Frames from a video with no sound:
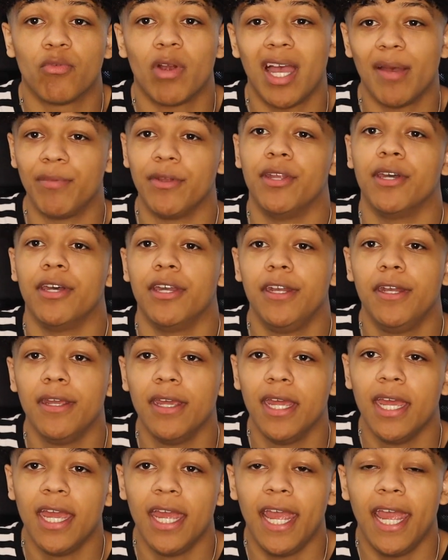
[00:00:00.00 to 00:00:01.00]
Robinhood.
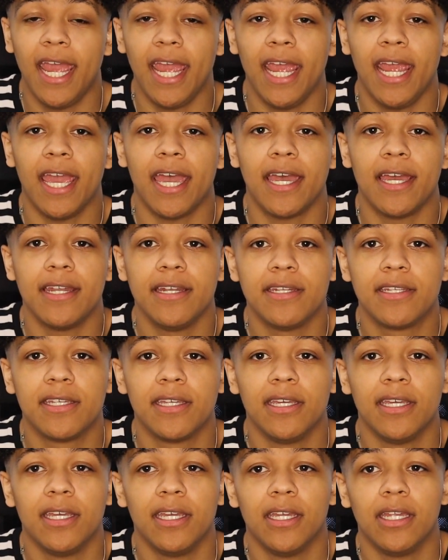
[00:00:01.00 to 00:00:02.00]
And
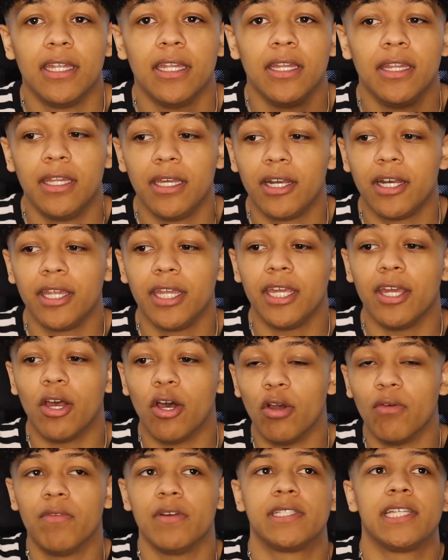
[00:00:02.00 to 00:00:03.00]
literally
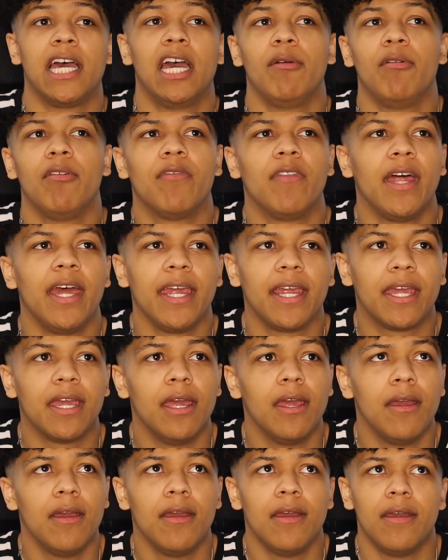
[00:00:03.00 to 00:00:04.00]
over time of like,
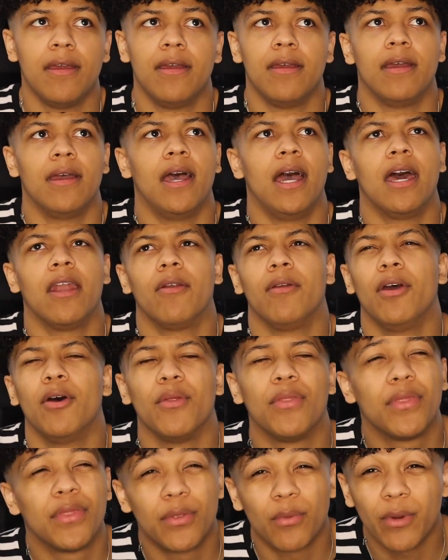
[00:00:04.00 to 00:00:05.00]
I don't know,
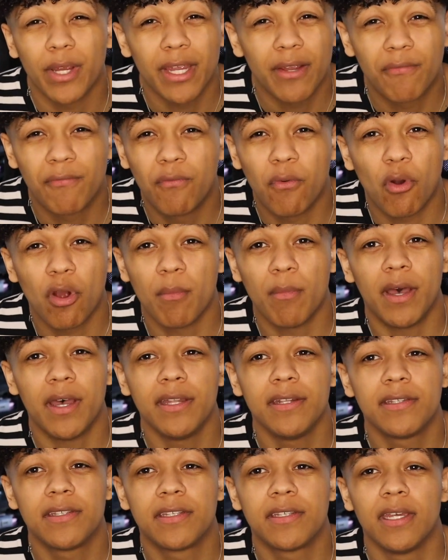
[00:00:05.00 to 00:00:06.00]
3-4
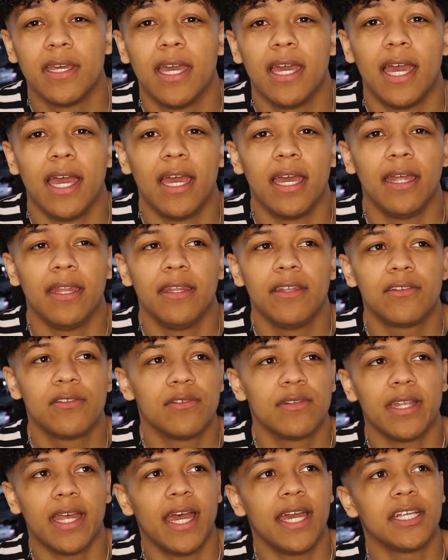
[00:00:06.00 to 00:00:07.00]
months, this
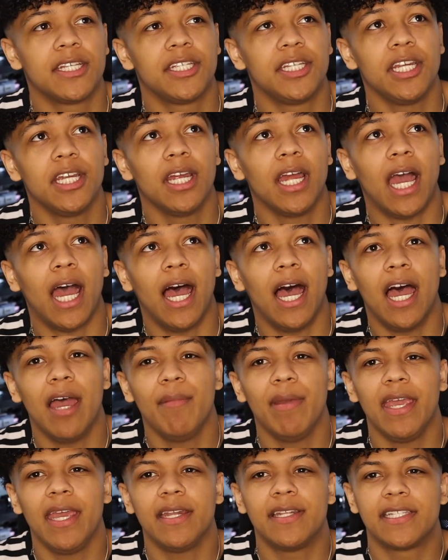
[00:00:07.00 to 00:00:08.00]
was last year, I
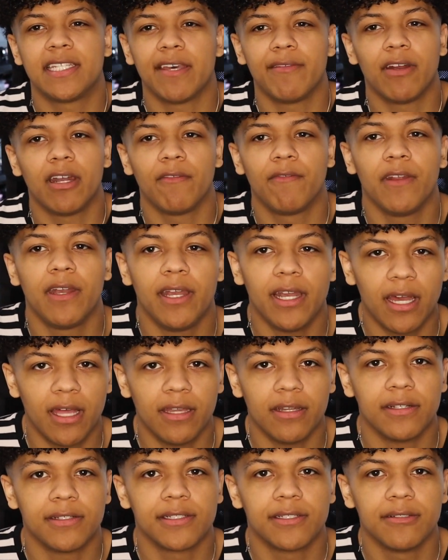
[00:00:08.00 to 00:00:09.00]
made
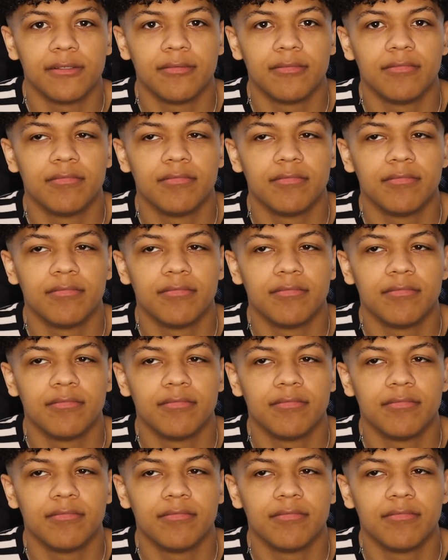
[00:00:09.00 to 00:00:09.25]
$750.